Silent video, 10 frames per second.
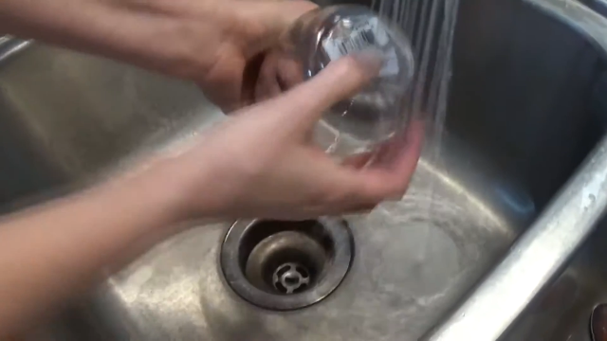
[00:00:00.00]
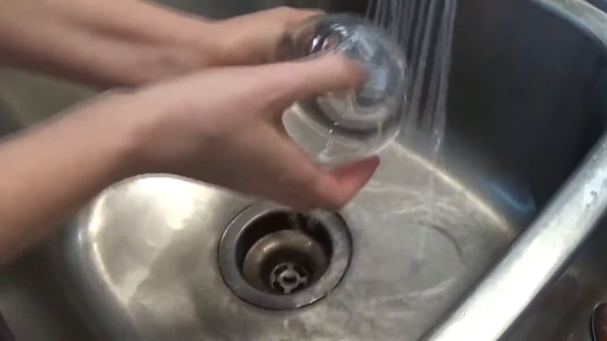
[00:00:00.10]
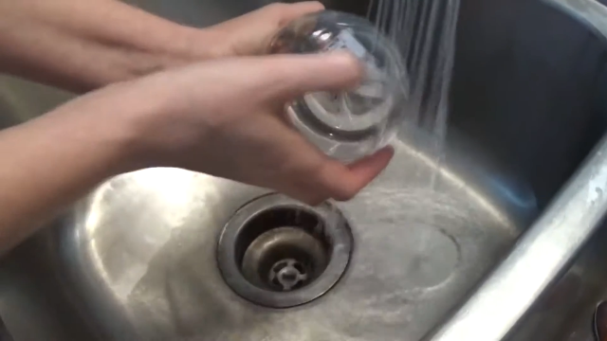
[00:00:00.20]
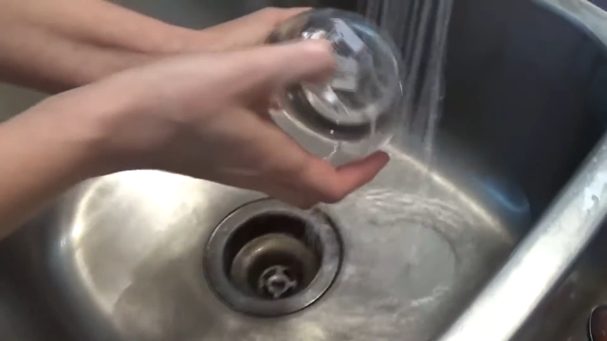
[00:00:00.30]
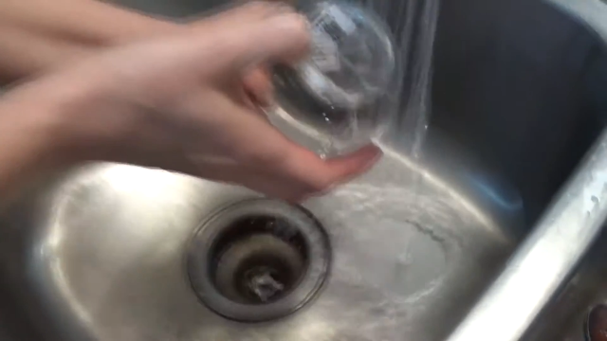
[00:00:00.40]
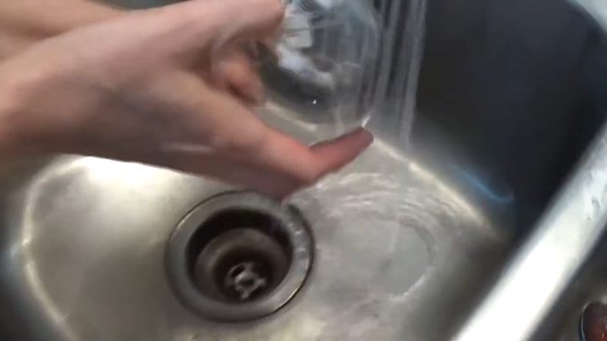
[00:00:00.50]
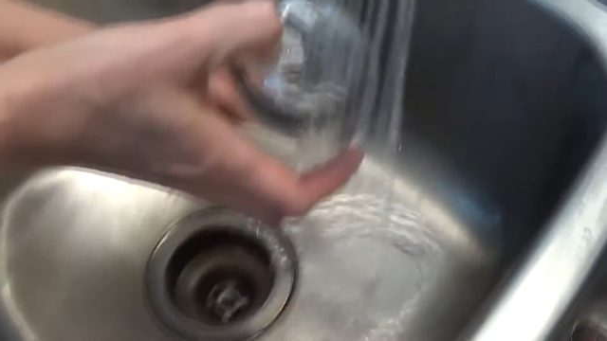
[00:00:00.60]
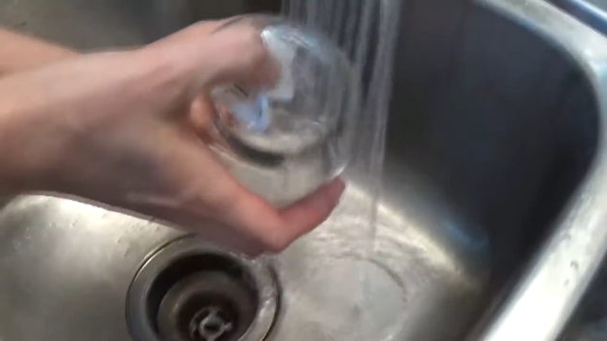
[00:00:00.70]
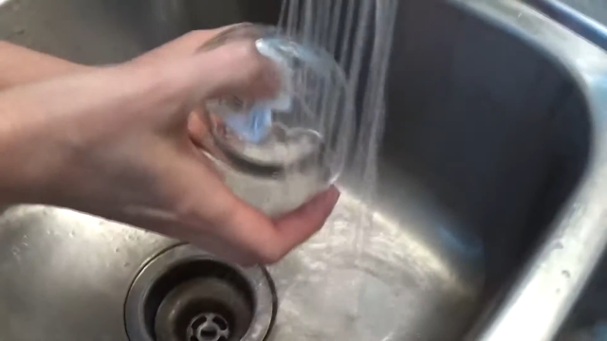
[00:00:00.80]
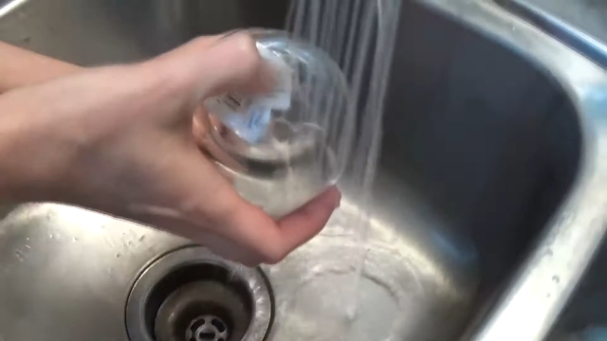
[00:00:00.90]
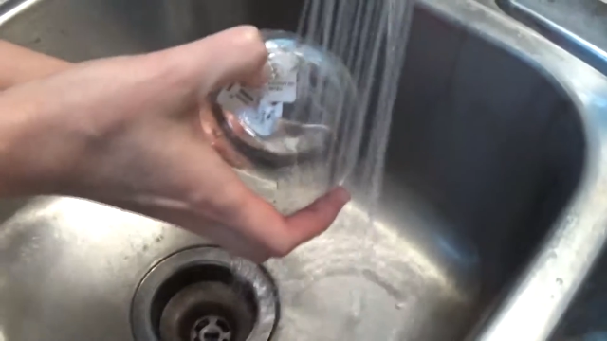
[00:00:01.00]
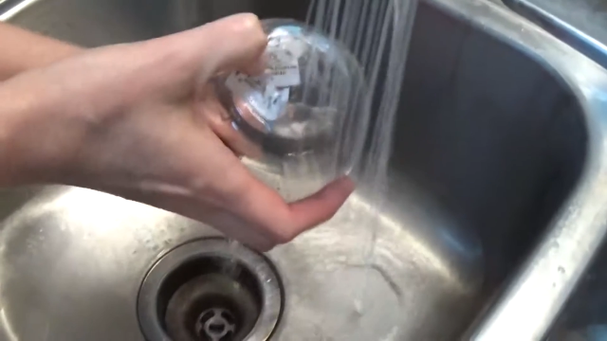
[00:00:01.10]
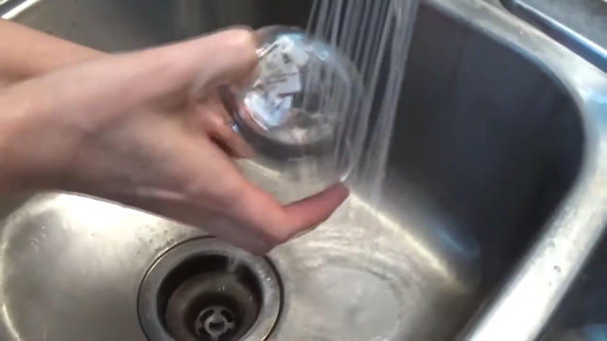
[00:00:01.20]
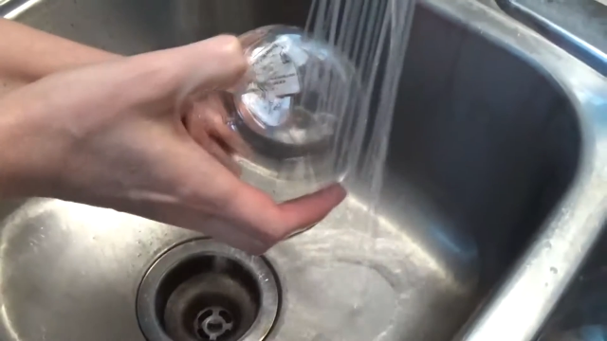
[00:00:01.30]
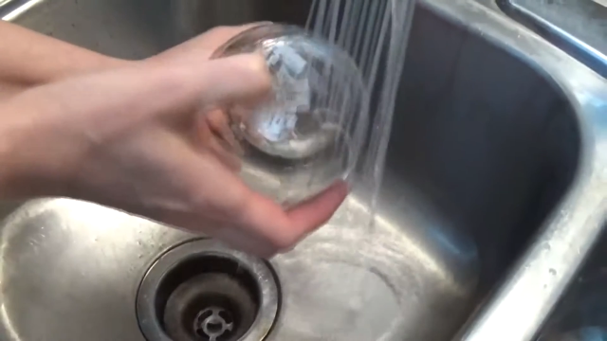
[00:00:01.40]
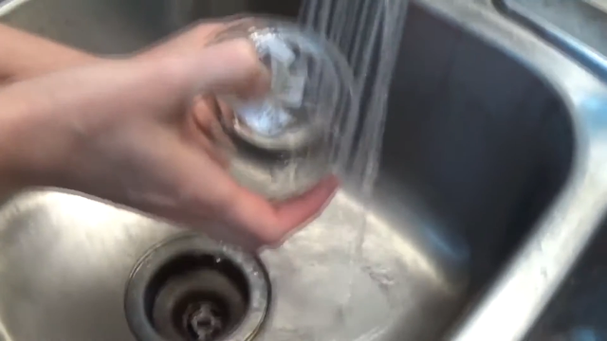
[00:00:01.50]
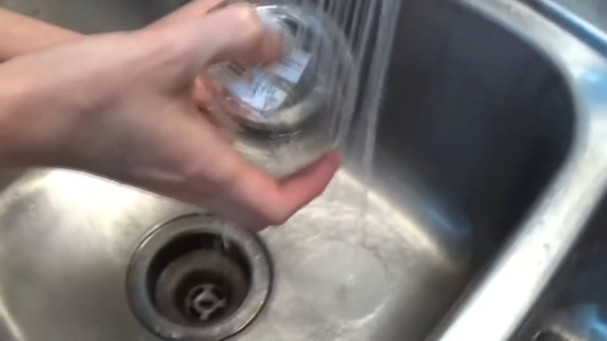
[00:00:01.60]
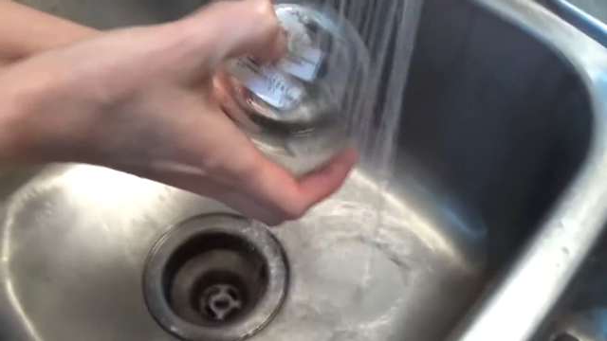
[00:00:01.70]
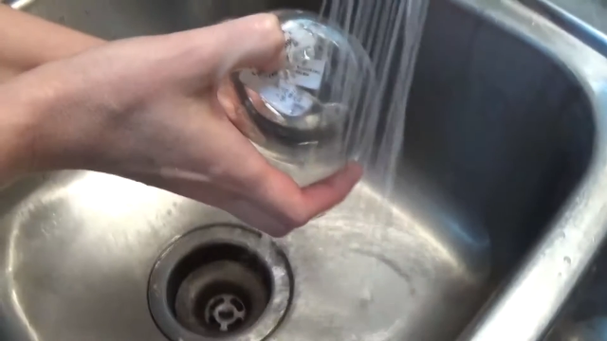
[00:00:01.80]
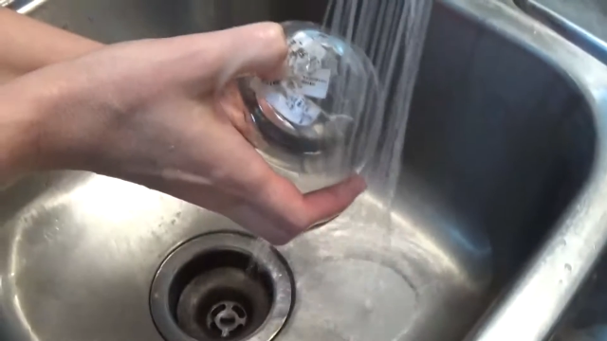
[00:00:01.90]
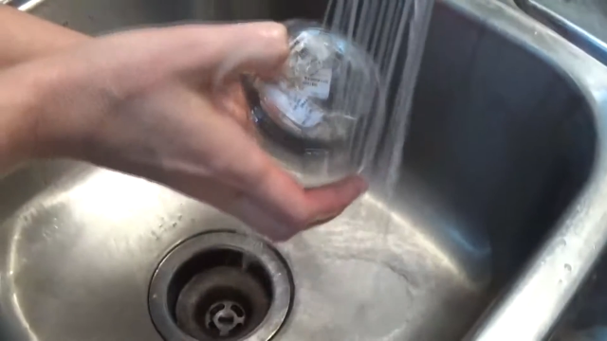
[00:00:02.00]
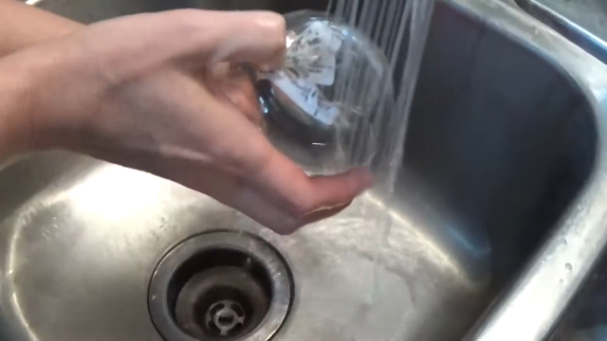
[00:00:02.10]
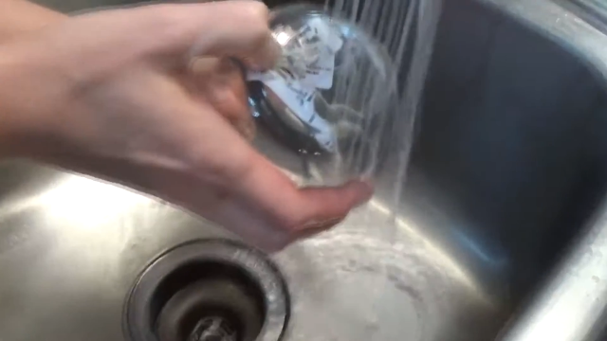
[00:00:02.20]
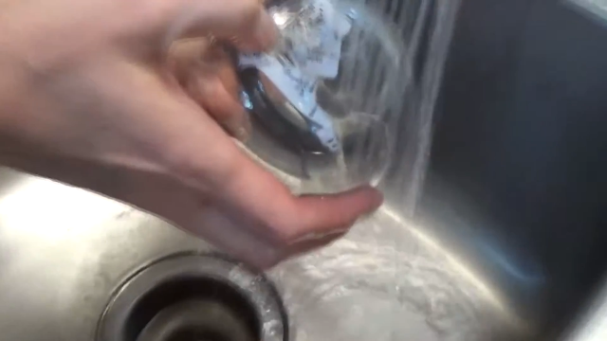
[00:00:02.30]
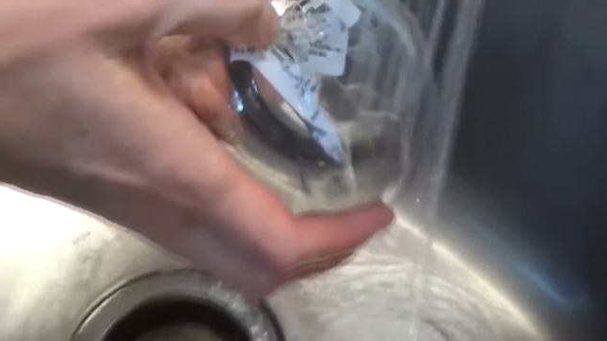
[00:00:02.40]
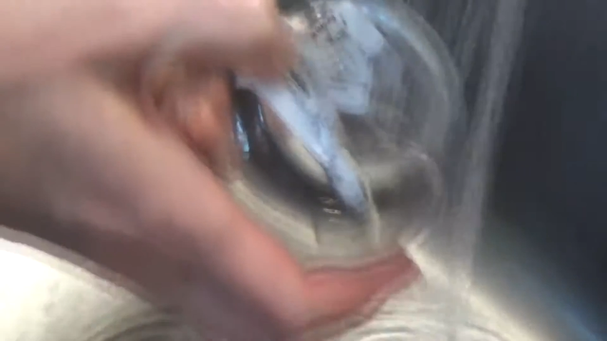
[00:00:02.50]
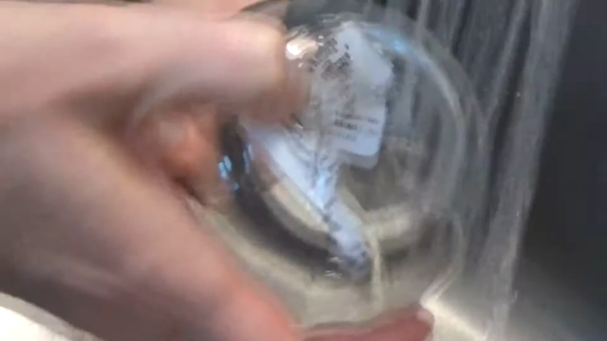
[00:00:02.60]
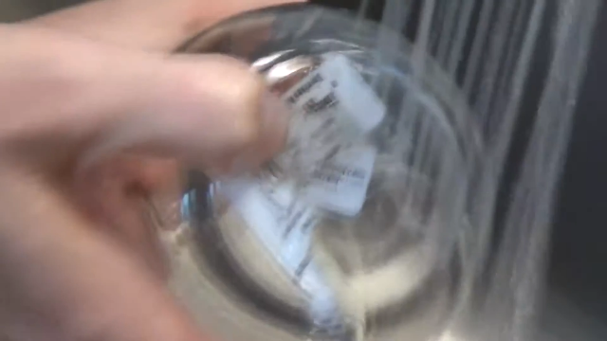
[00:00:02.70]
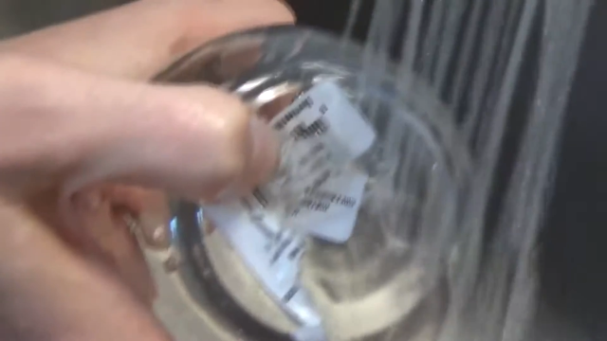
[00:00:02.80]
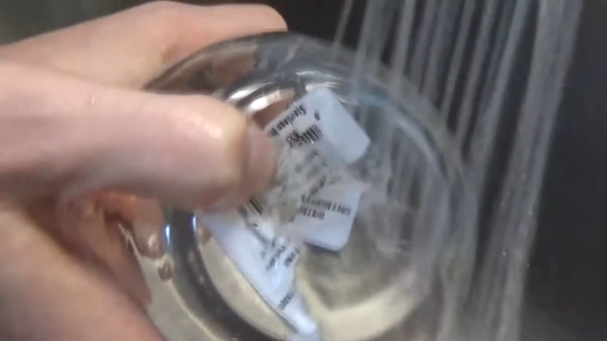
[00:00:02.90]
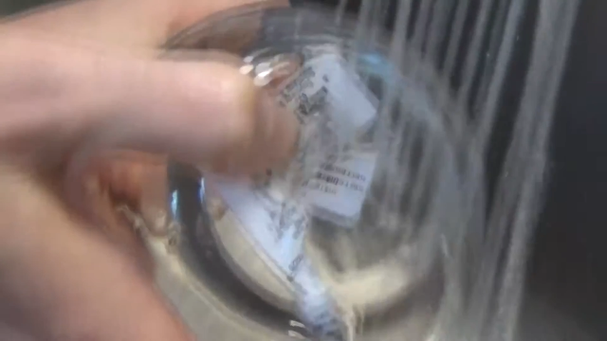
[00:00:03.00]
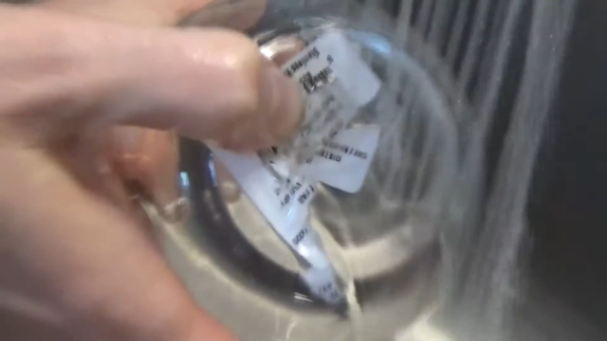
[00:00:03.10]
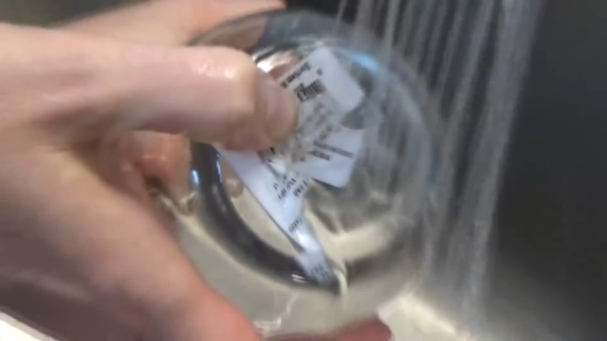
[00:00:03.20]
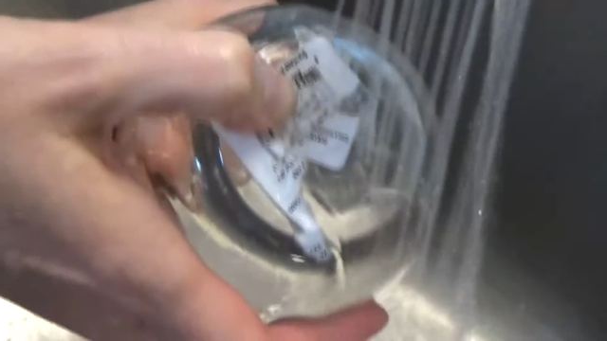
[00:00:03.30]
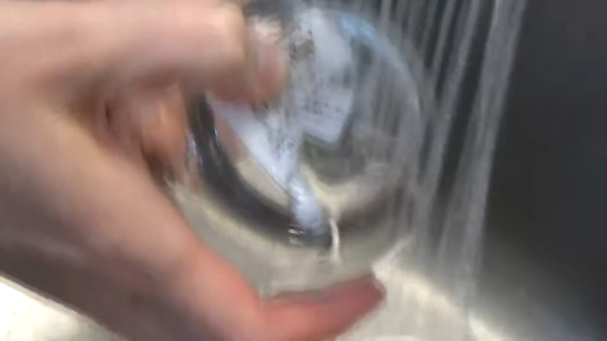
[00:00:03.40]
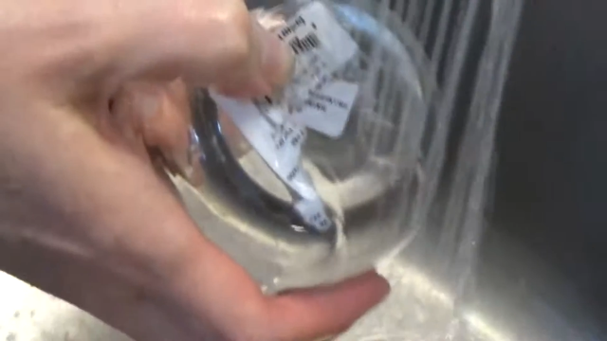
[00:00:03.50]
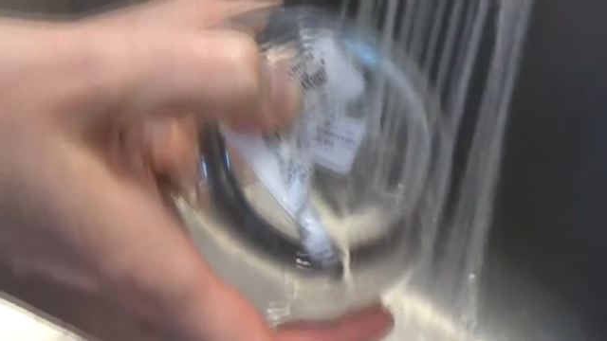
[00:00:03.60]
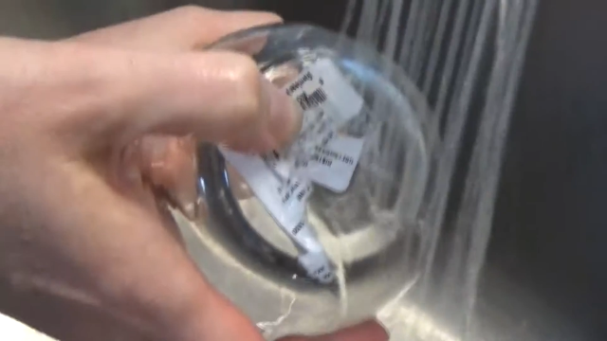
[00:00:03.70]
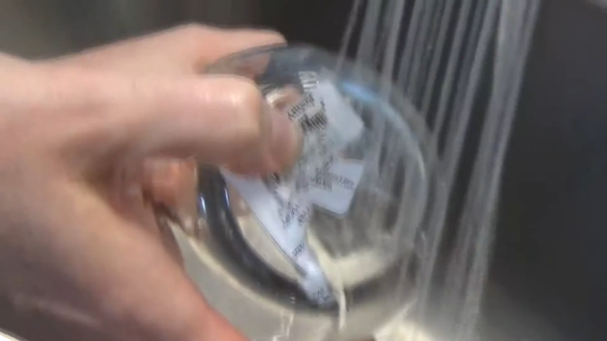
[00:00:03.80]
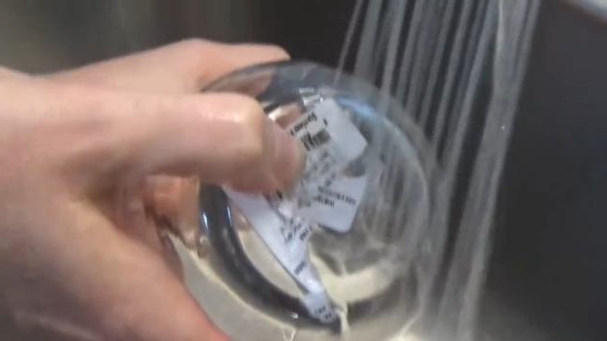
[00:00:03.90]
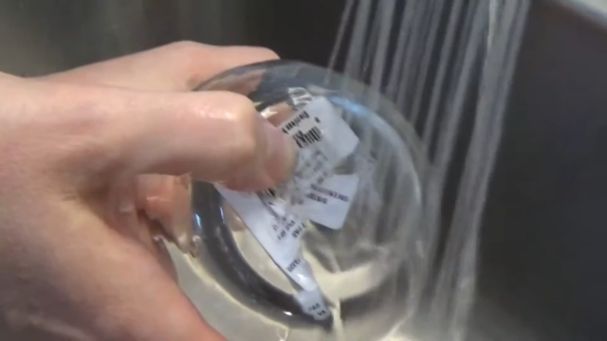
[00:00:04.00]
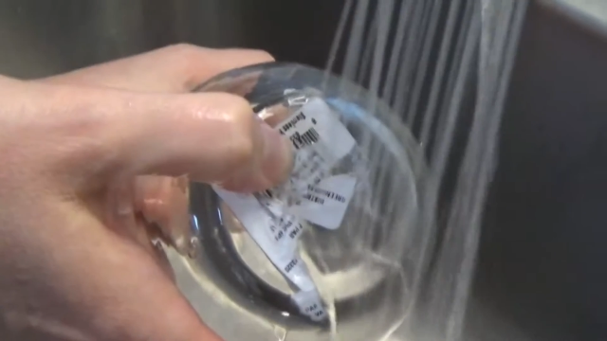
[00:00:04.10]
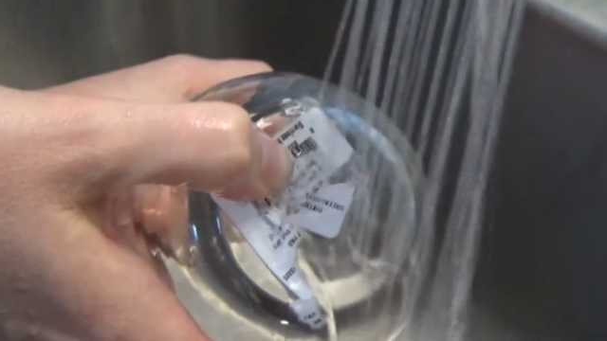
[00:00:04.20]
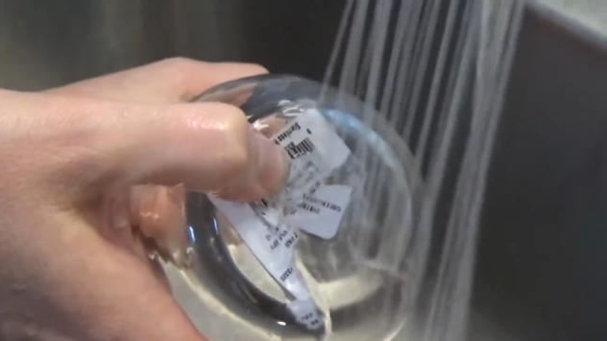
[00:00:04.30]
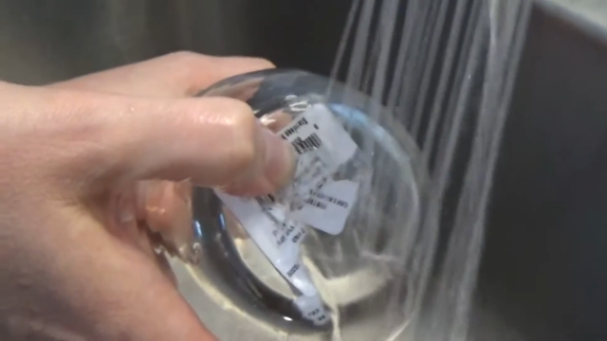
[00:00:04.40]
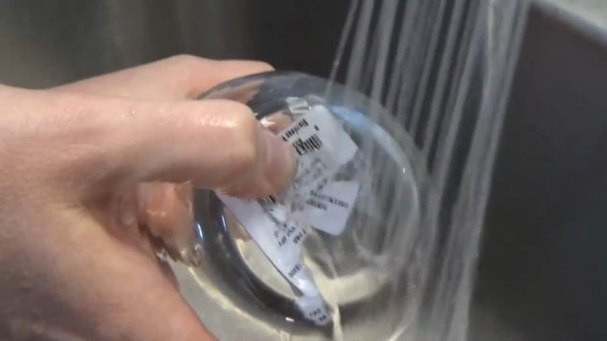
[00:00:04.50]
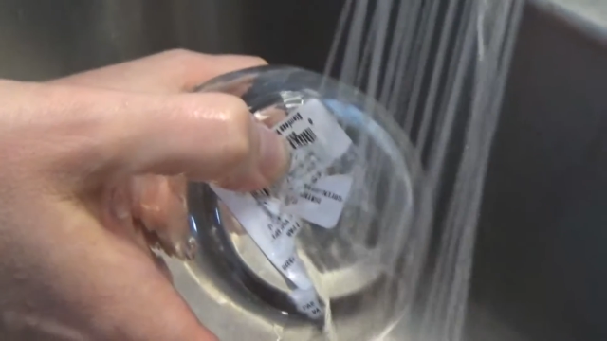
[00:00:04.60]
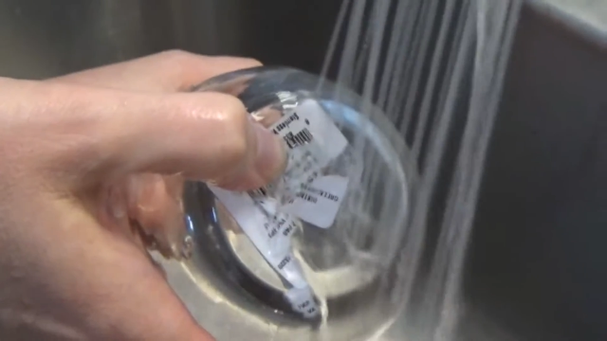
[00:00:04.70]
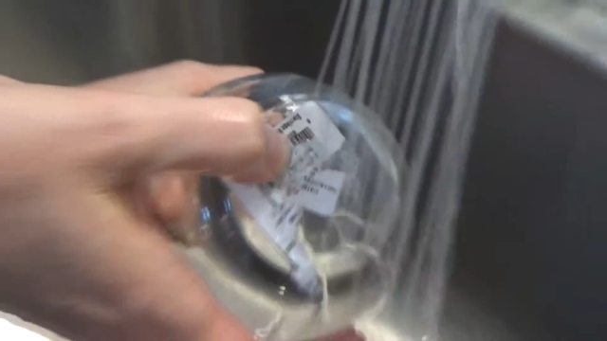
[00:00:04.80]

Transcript: (no speaker visible)